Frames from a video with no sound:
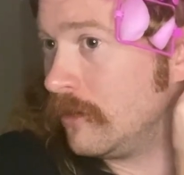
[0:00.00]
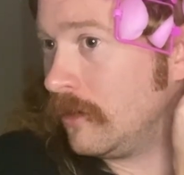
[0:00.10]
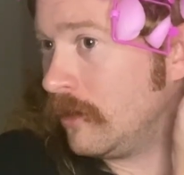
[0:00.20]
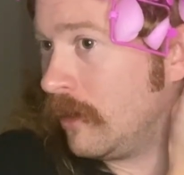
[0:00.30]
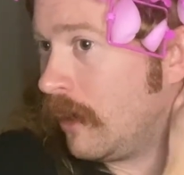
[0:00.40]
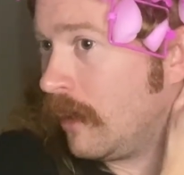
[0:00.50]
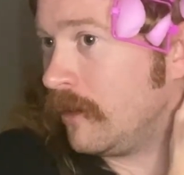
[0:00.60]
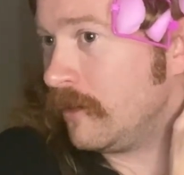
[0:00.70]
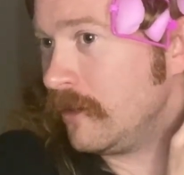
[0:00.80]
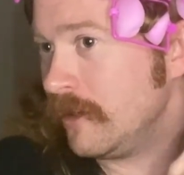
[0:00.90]

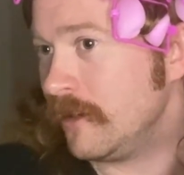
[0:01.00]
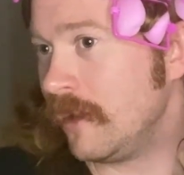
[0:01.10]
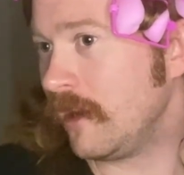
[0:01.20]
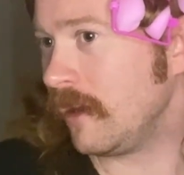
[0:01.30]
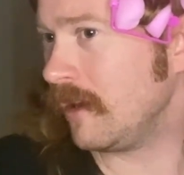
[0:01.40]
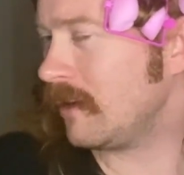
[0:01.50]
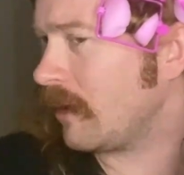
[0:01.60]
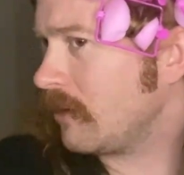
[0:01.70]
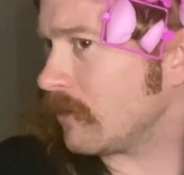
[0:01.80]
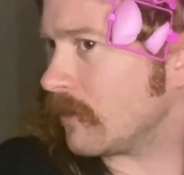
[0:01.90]
la-da-dee-da.
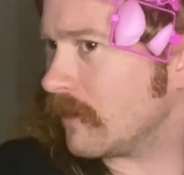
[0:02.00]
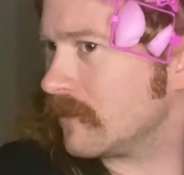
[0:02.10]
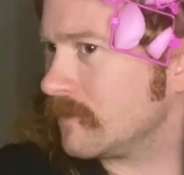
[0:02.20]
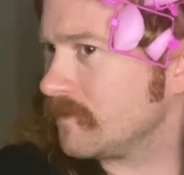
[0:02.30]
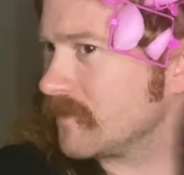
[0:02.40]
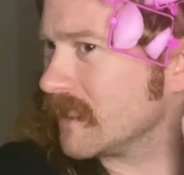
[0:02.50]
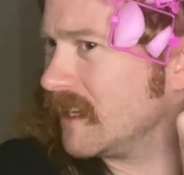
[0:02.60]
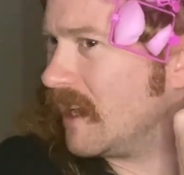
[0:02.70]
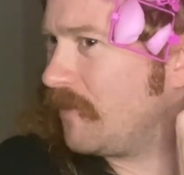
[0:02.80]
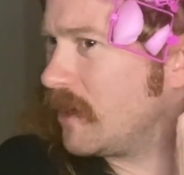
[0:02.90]
Oh,
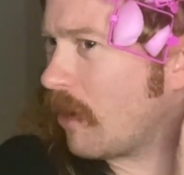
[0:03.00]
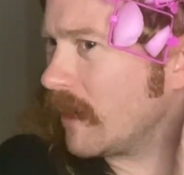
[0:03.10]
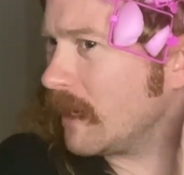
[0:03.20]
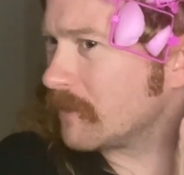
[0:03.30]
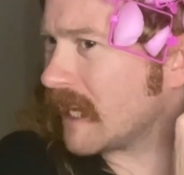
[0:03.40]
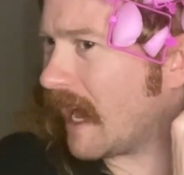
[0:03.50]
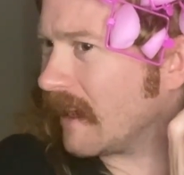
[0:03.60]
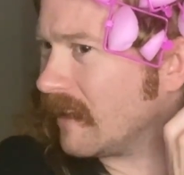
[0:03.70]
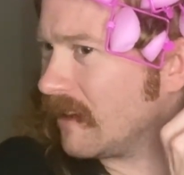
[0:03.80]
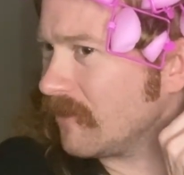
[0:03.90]
if you don't get them tight
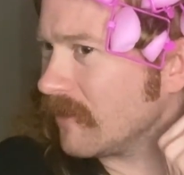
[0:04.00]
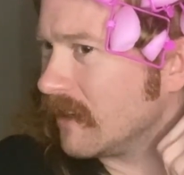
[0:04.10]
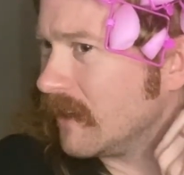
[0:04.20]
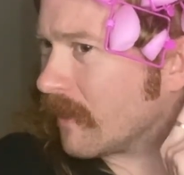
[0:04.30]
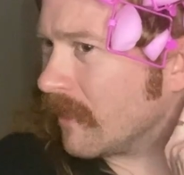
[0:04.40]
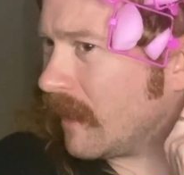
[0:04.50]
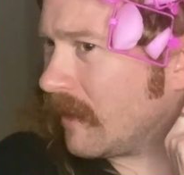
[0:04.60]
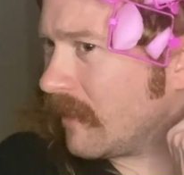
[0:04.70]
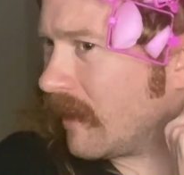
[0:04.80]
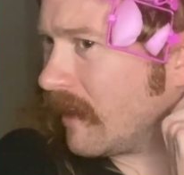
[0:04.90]
enough,
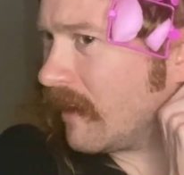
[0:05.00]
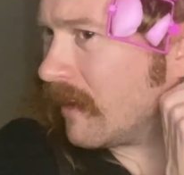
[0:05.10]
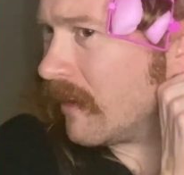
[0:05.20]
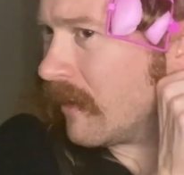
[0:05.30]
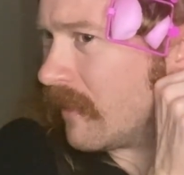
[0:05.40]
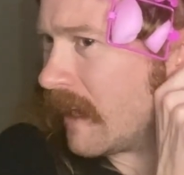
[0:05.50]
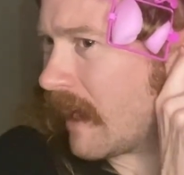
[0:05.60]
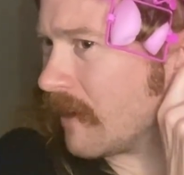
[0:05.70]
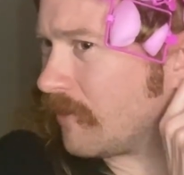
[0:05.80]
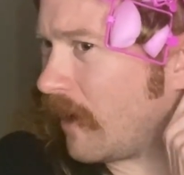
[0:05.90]
then they
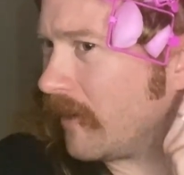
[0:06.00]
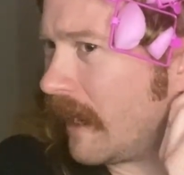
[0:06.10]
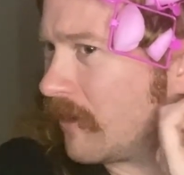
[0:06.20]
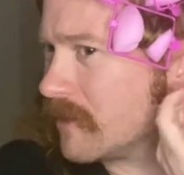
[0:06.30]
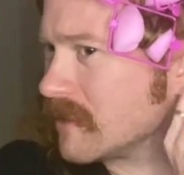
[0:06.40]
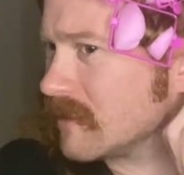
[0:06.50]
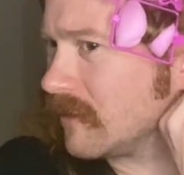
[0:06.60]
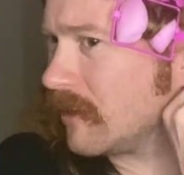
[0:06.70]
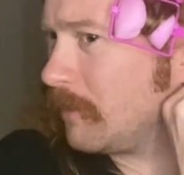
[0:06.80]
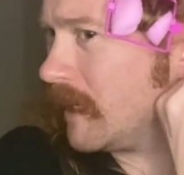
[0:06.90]
kind of fall down just a
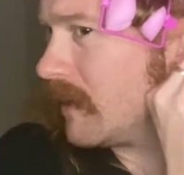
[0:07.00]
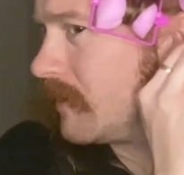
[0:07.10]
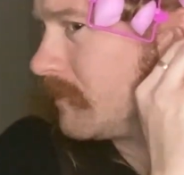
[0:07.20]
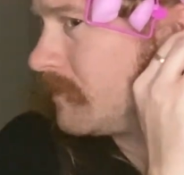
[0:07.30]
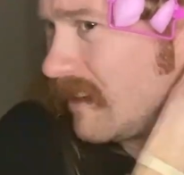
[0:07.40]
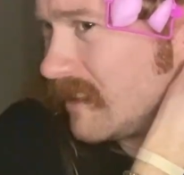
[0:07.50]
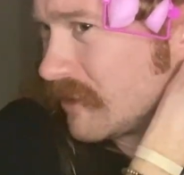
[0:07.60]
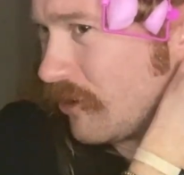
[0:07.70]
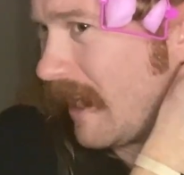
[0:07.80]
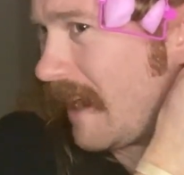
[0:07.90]
little bit. So
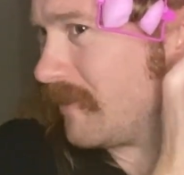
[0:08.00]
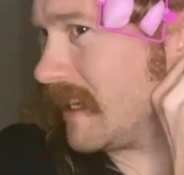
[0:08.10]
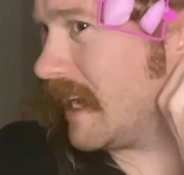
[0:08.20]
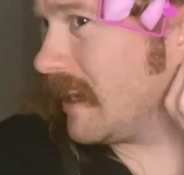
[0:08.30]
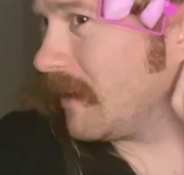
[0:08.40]
you have to get